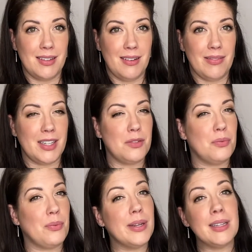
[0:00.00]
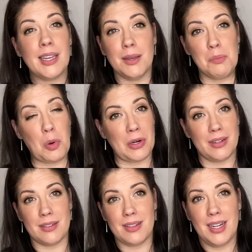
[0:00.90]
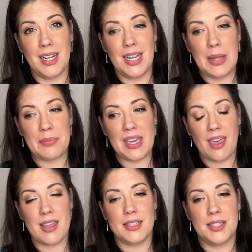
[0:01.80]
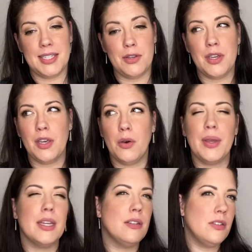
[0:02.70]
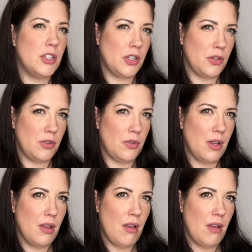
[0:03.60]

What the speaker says: That's really important, because you can go into